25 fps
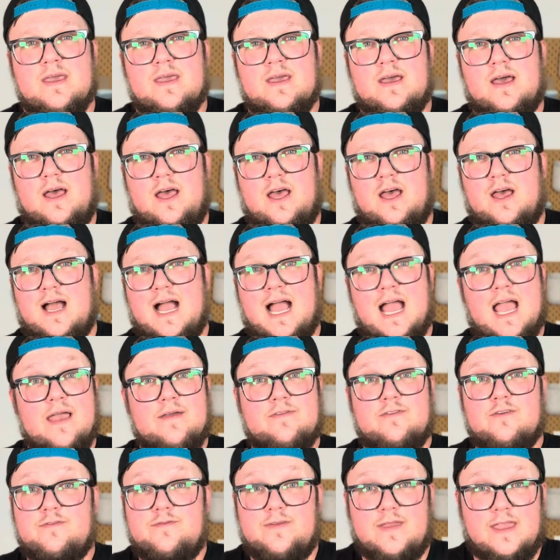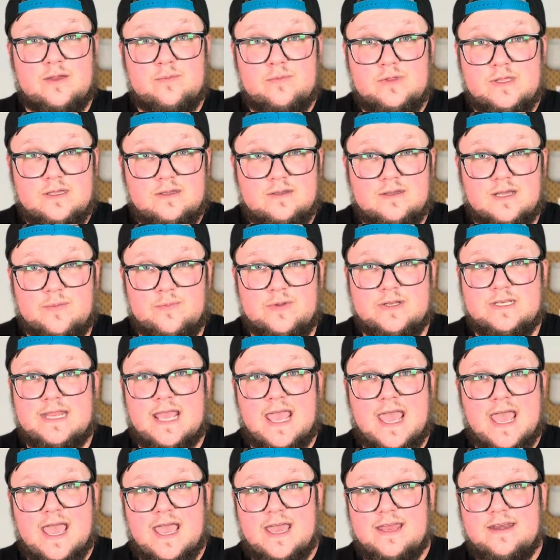I have a family. I'm a
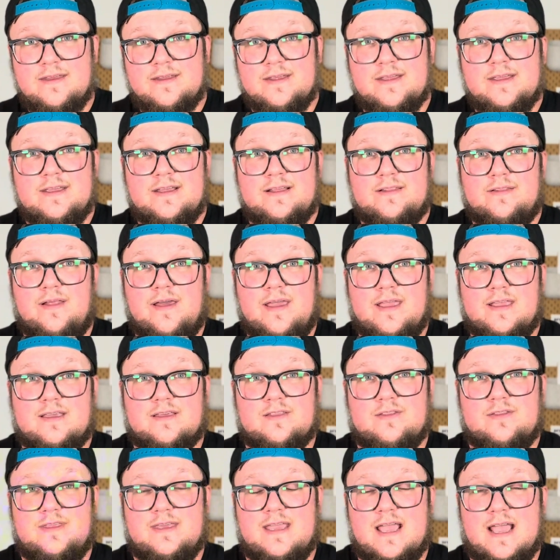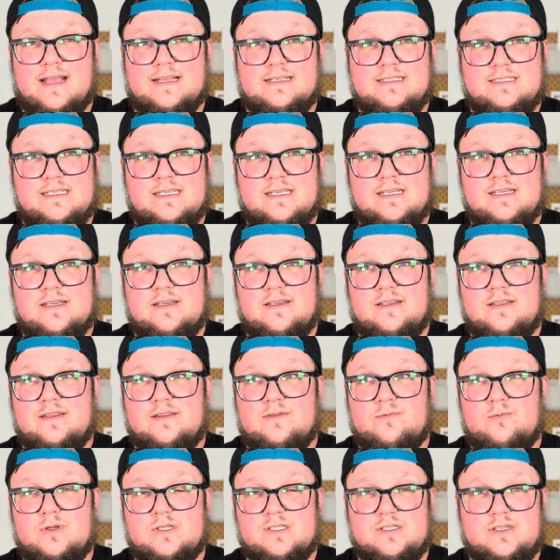dad. Like, the idea
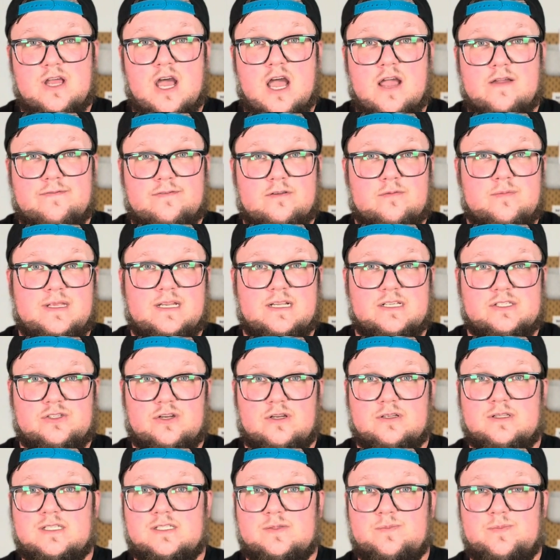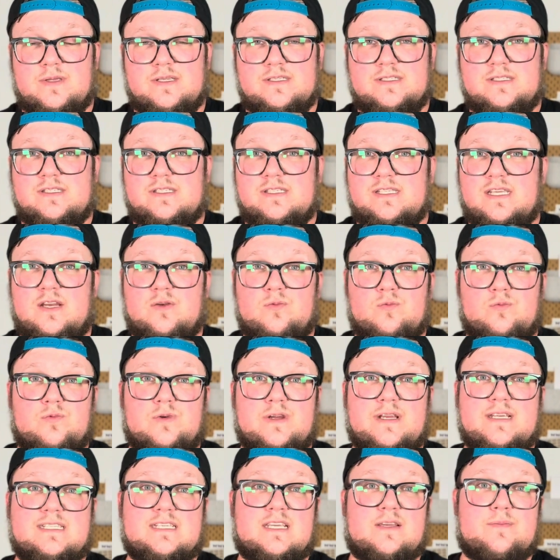was not for me to start this business and
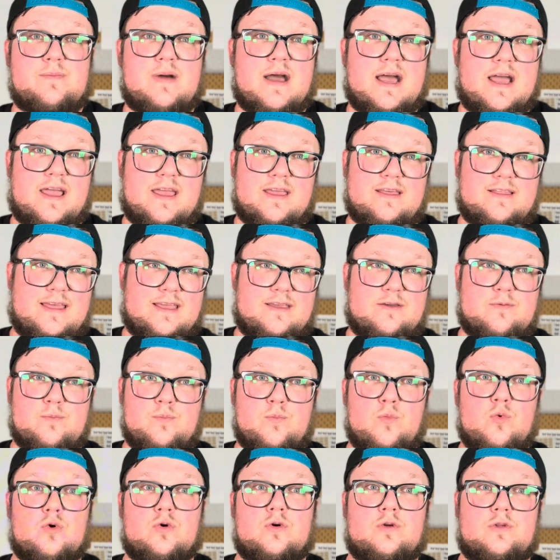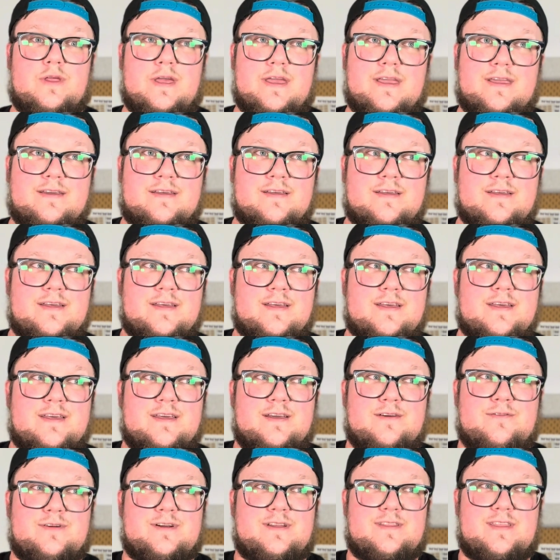risk my,
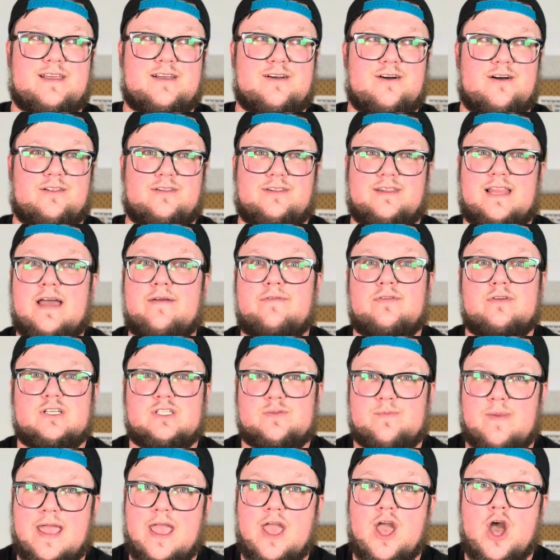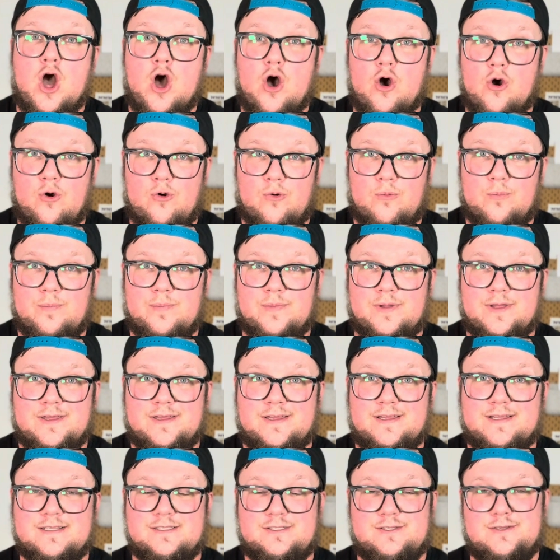what do they call it? Leverage my home
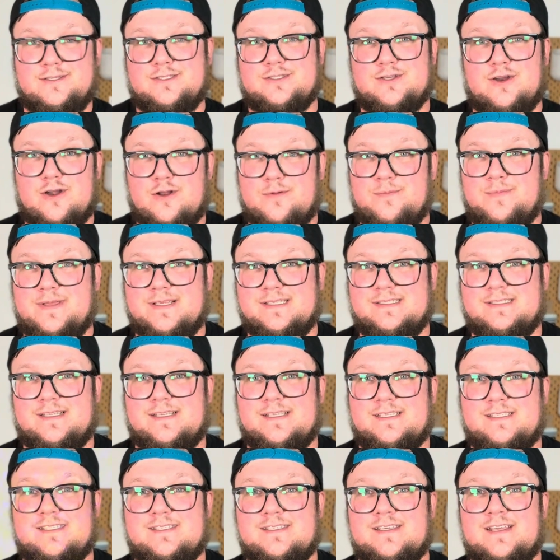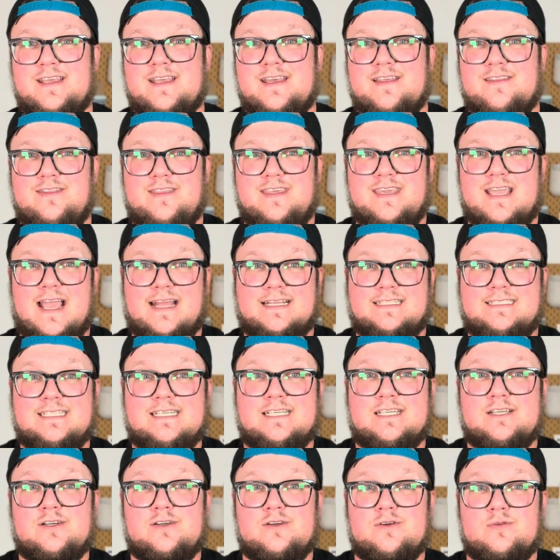to start a business. The
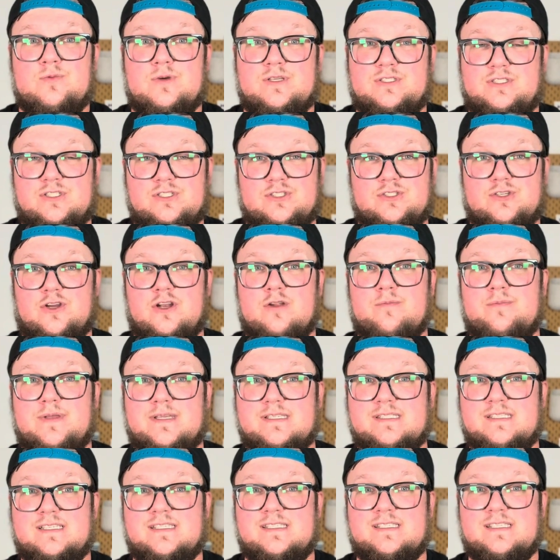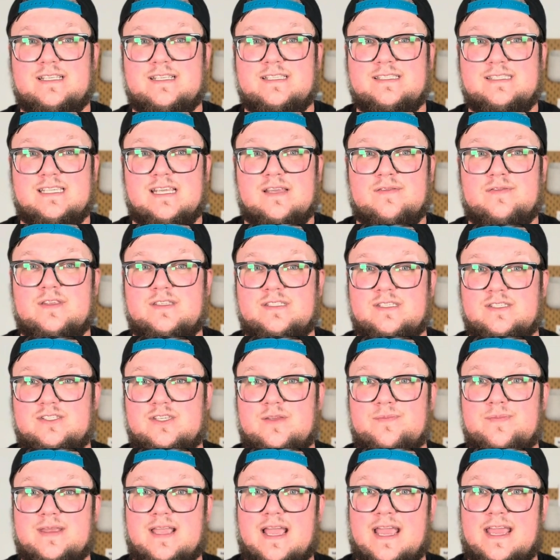idea was to start a business and see if this is
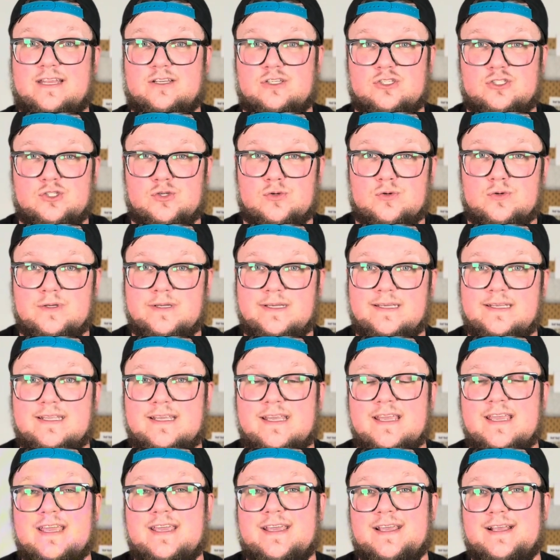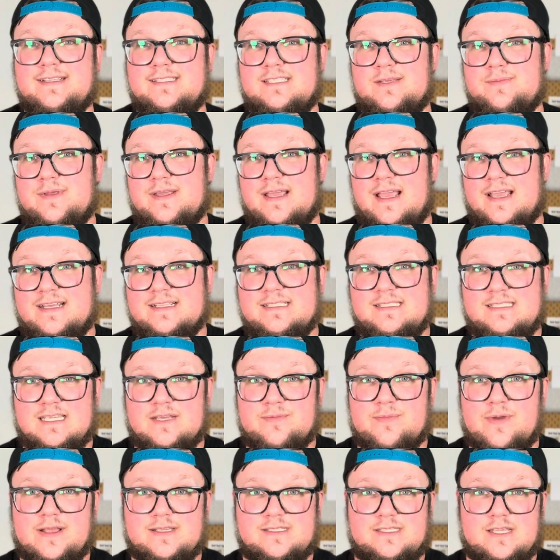something I enjoyed and something I could see
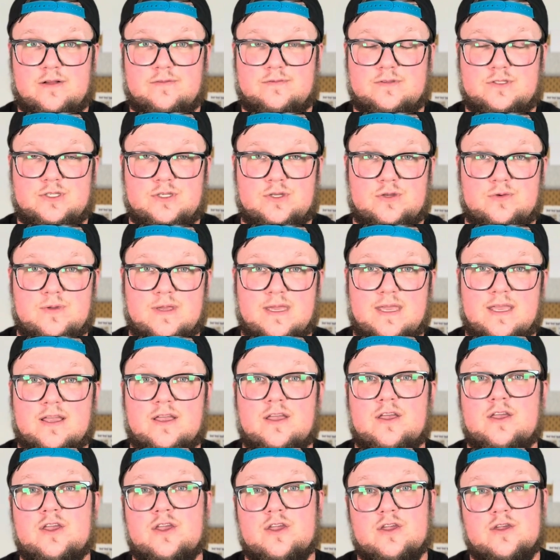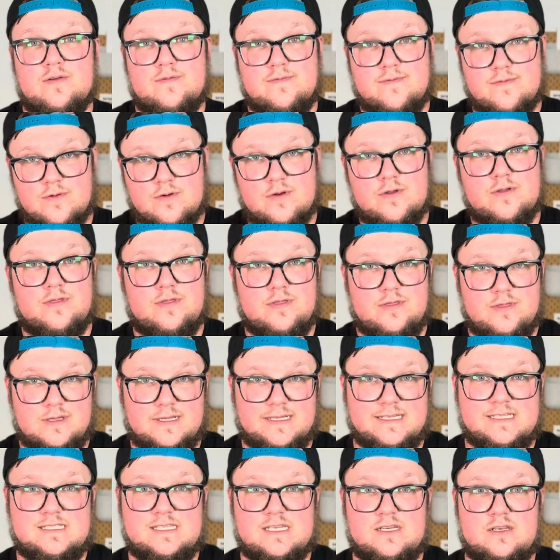myself doing for the
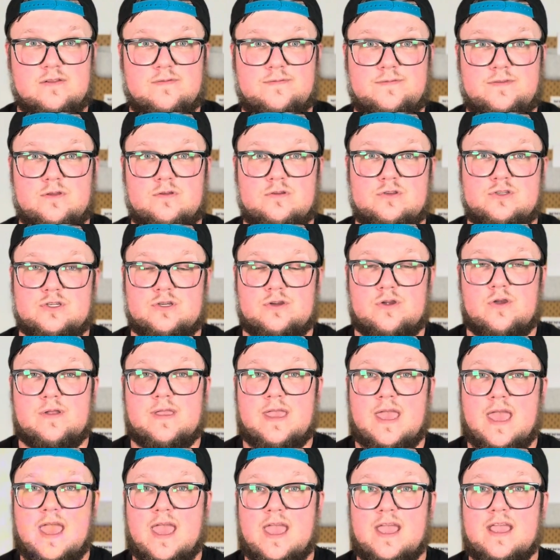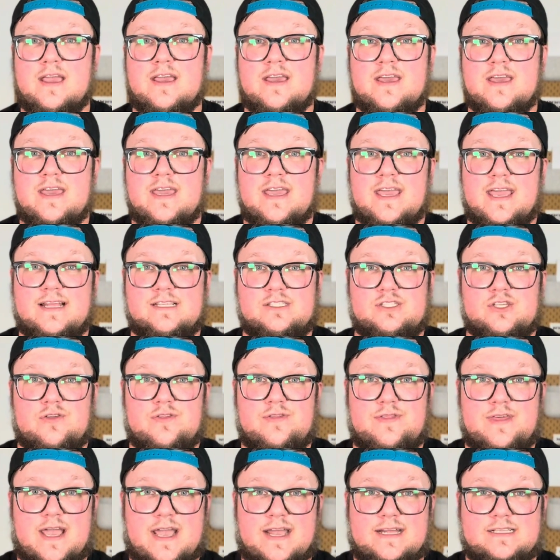extended future, okay? And so
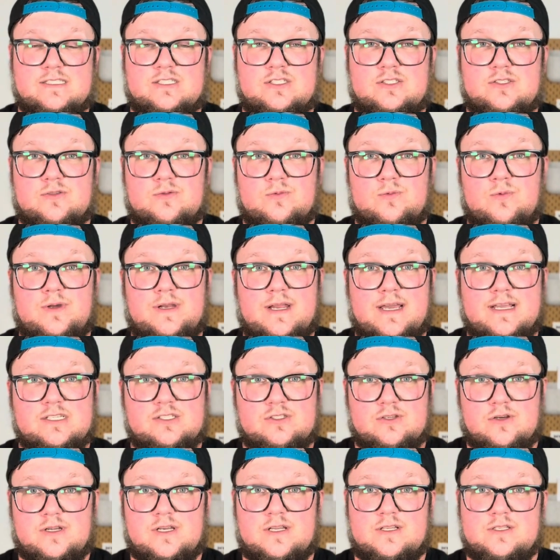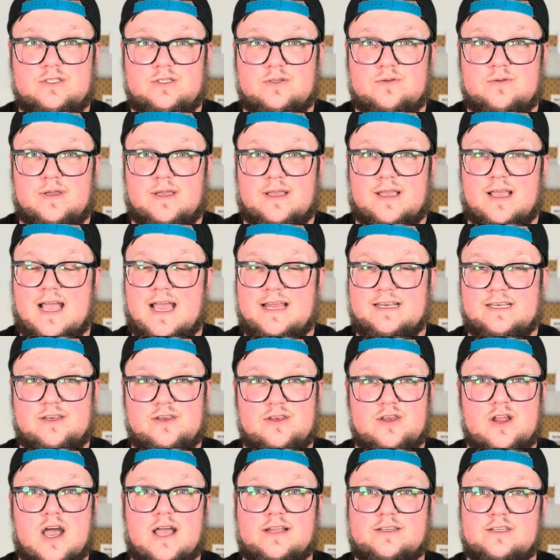that's what I started doing. I did
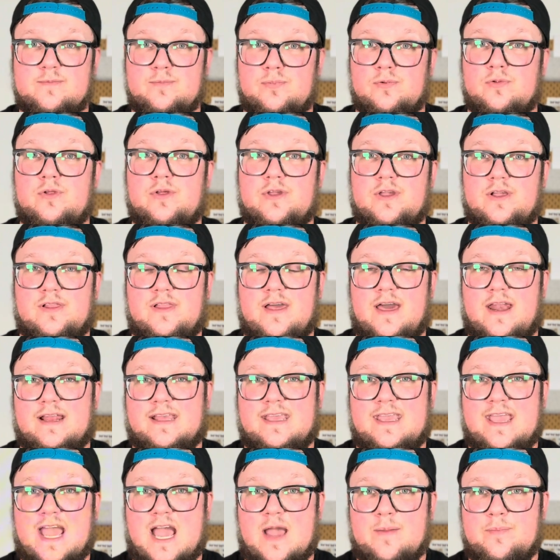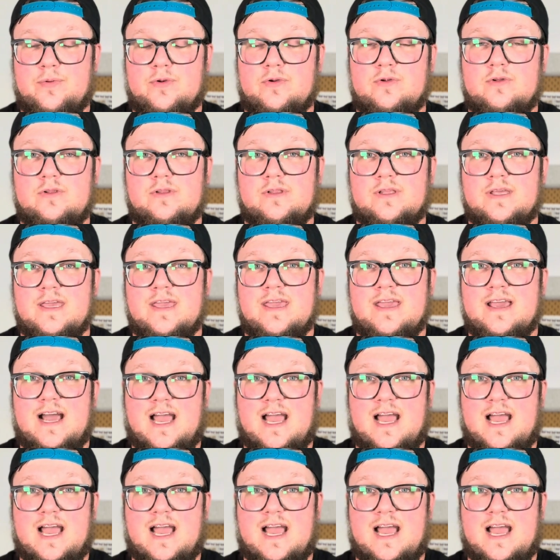not deploy a lot of capital.